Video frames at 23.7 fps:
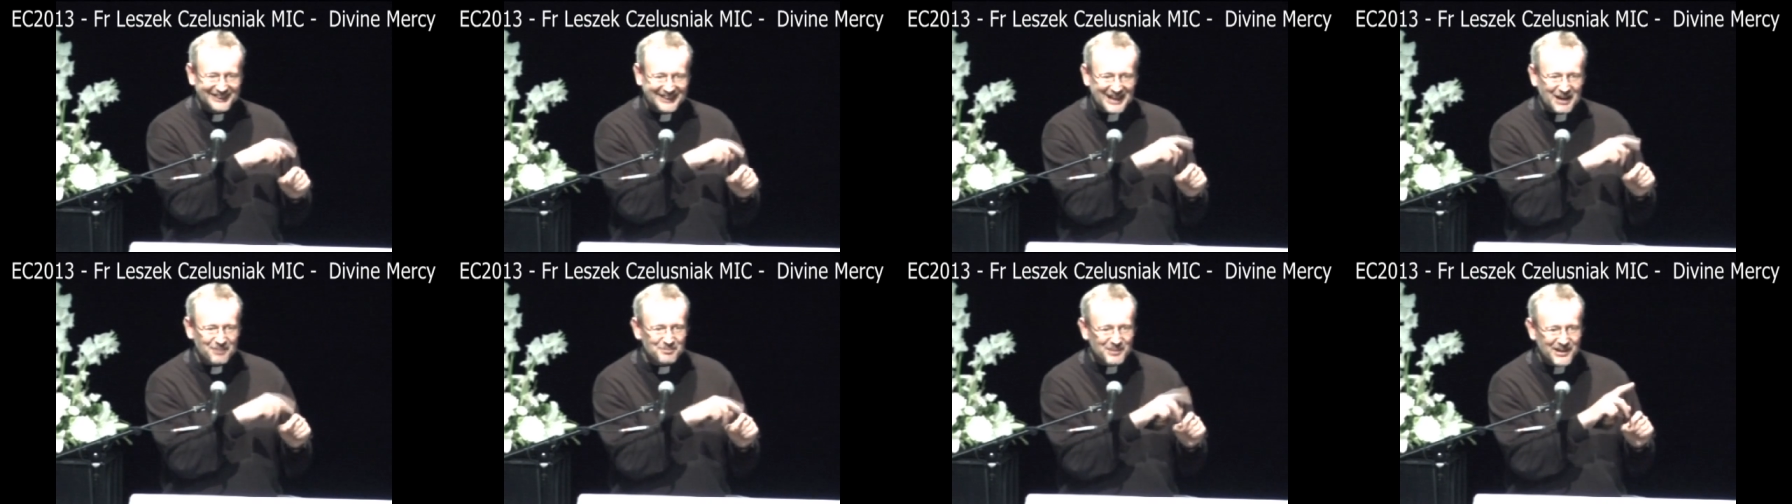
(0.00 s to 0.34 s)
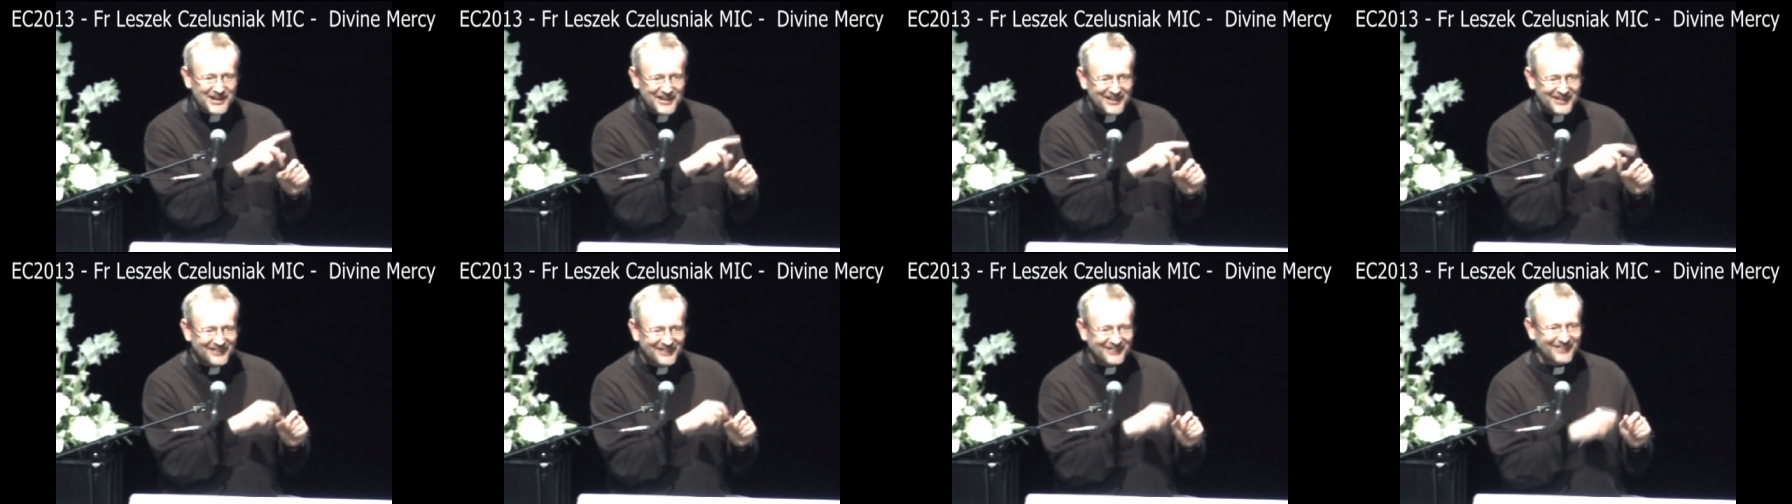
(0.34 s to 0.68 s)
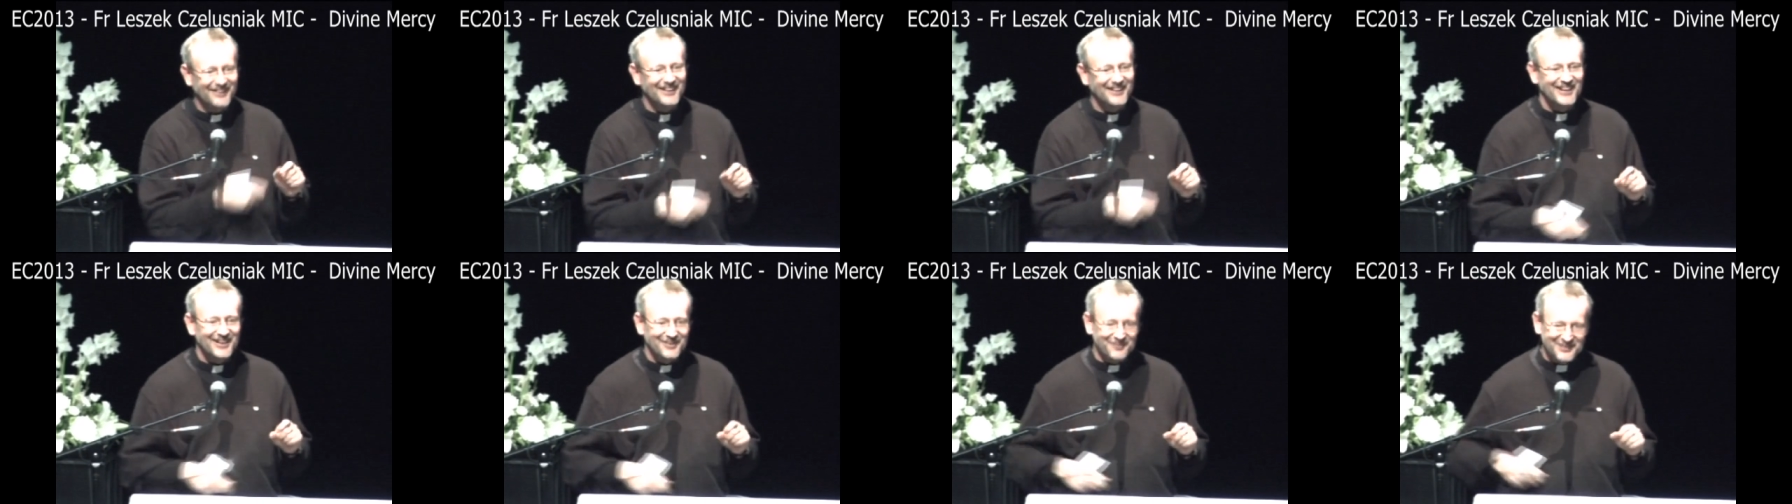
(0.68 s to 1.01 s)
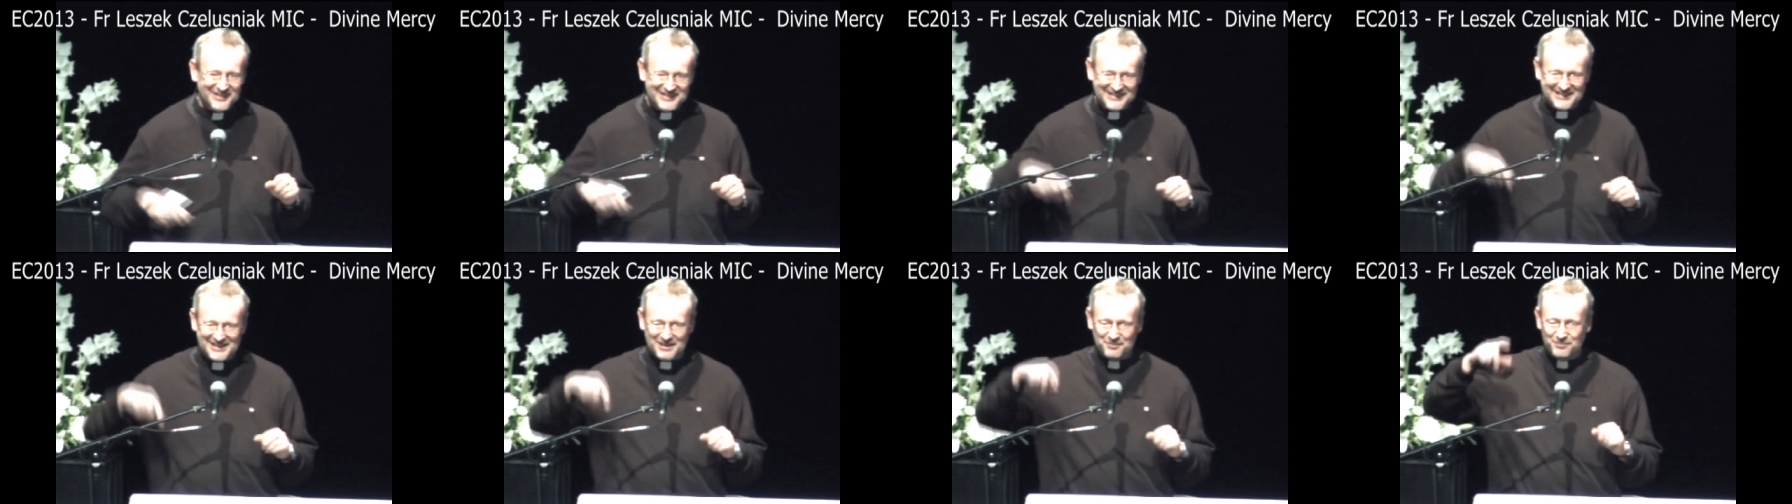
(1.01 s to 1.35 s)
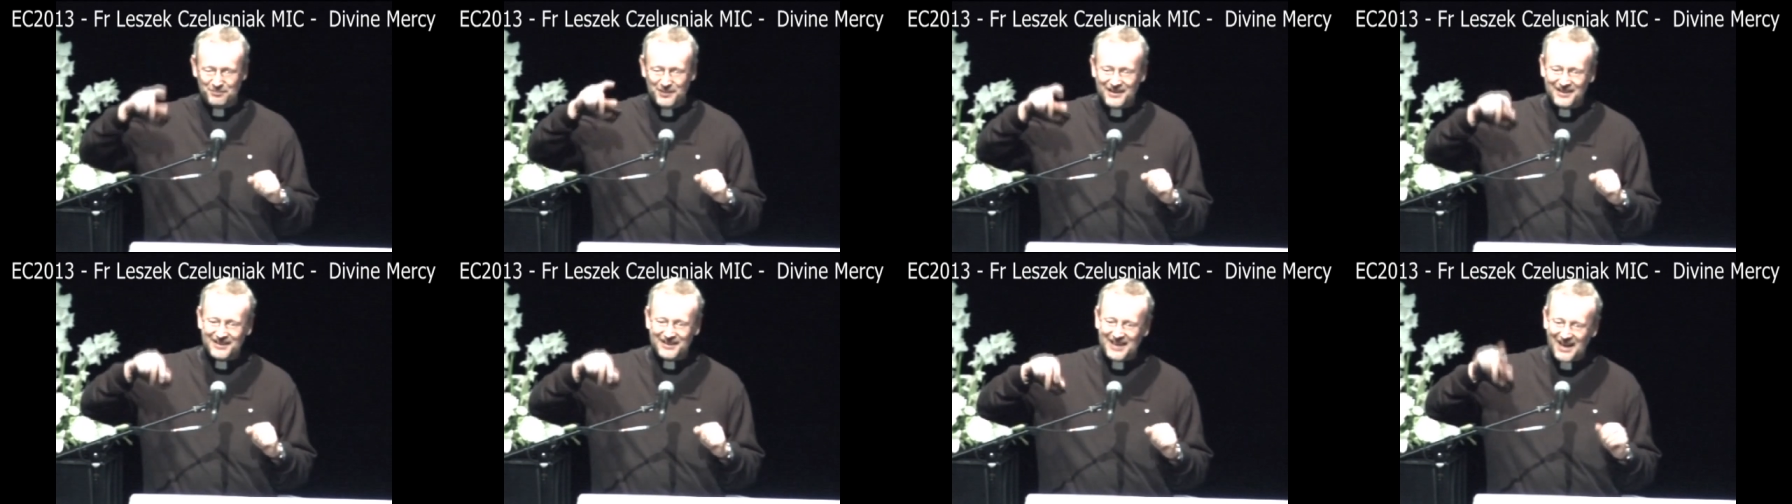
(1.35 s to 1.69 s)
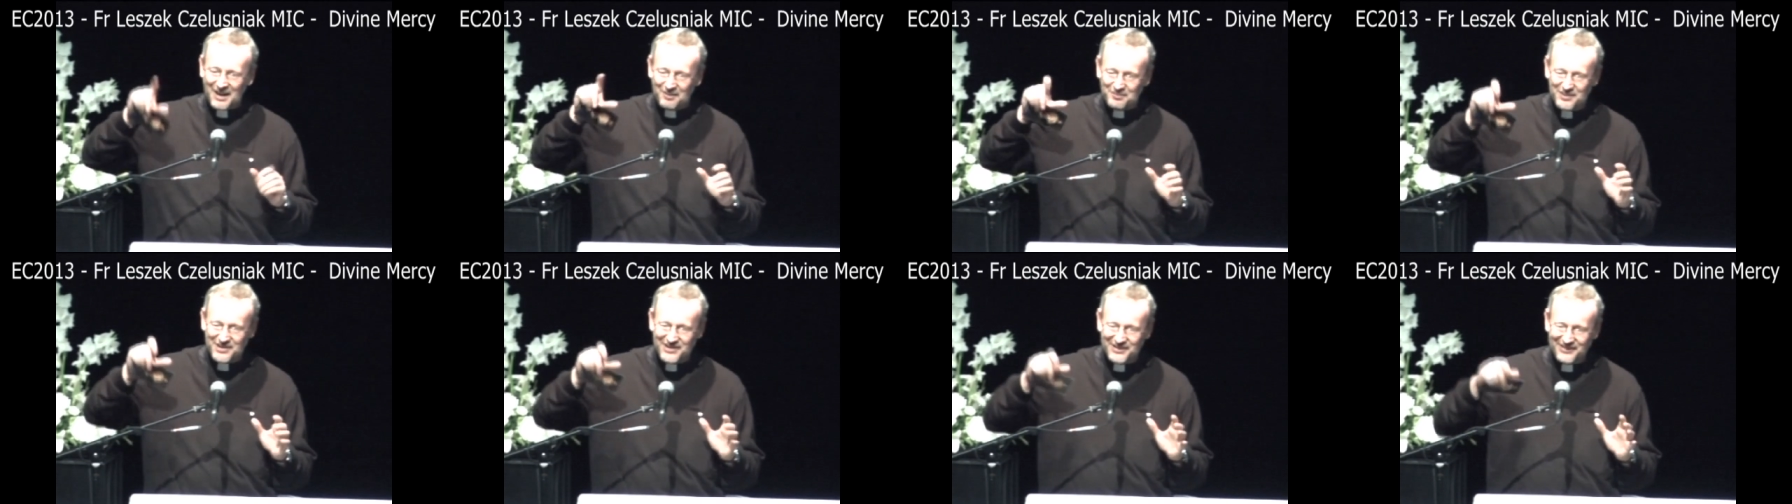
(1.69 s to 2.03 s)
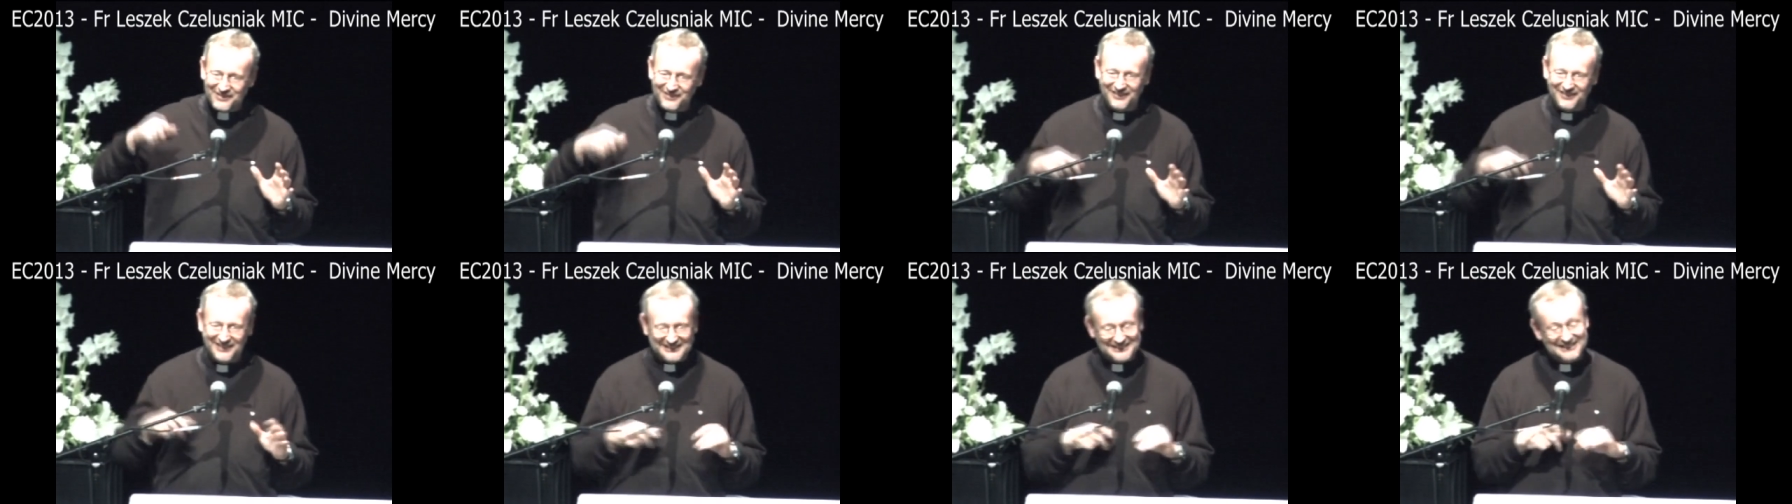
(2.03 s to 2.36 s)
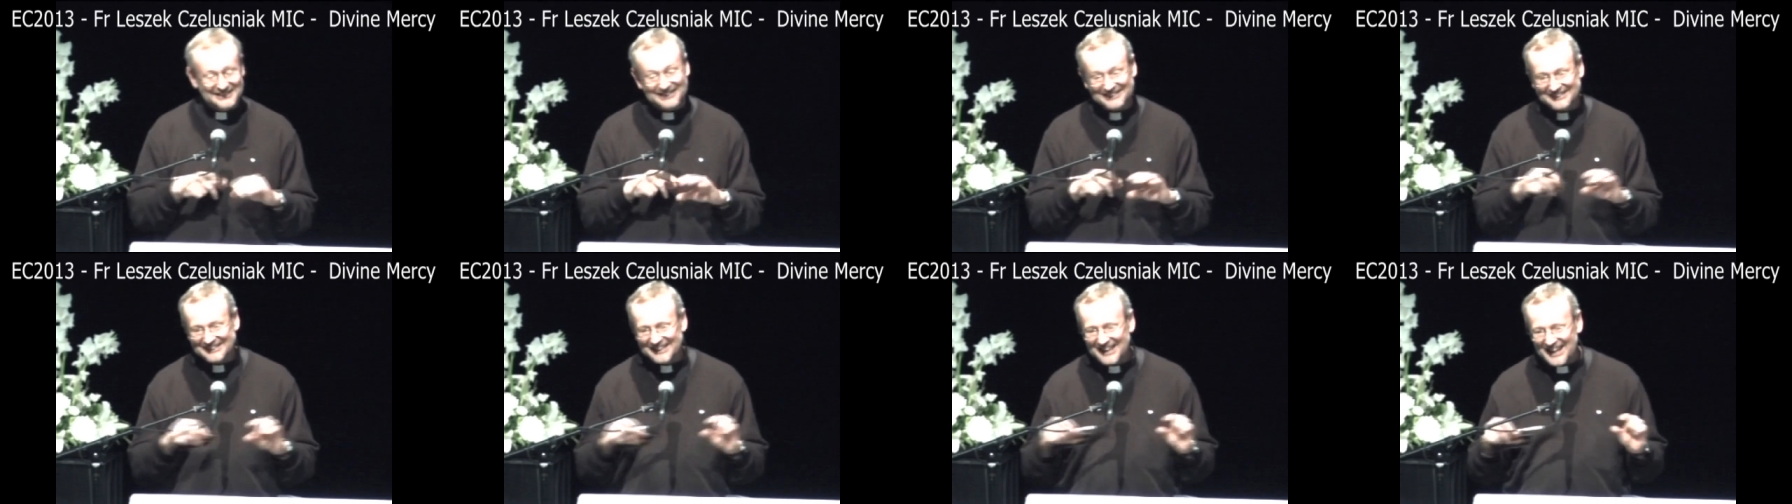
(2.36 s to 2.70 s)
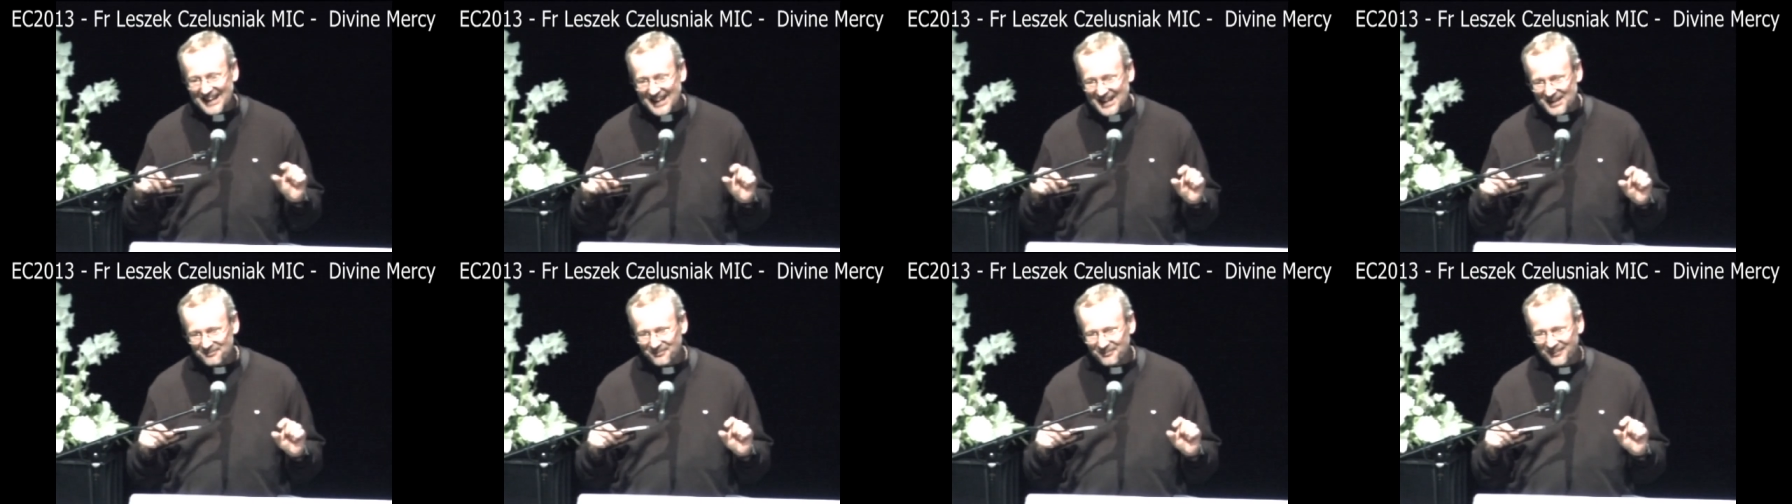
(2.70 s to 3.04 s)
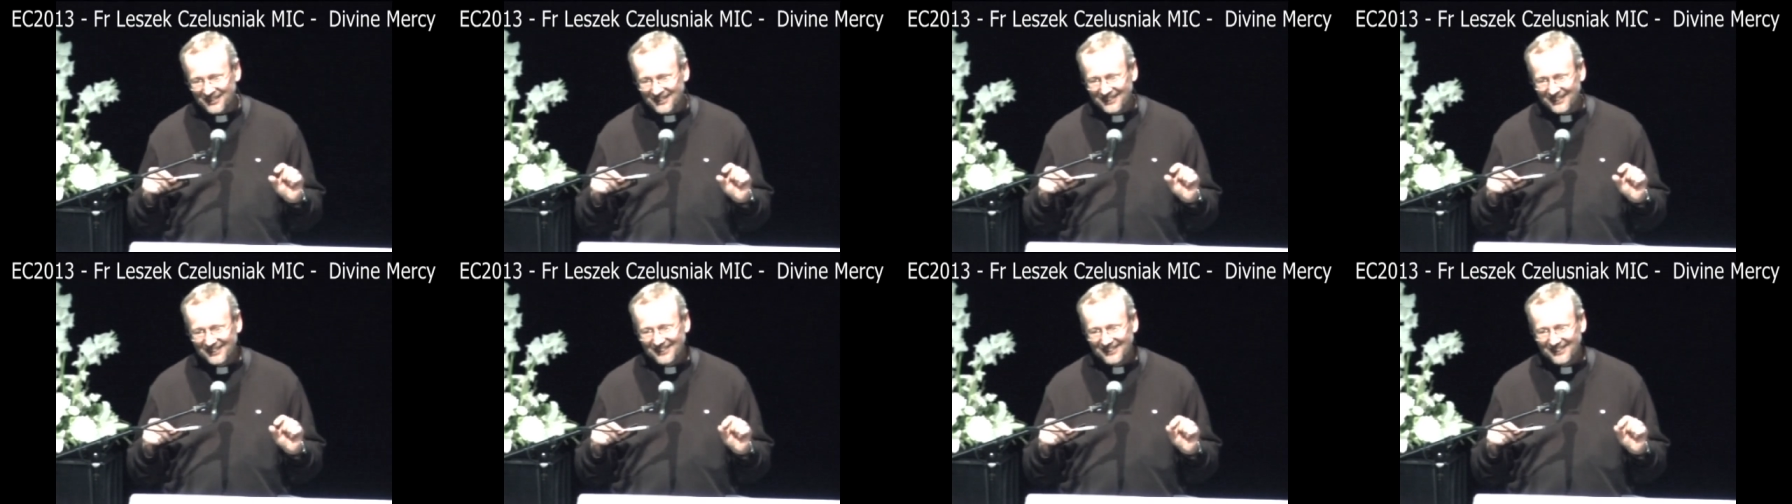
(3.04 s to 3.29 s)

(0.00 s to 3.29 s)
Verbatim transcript: W with the big W is the same.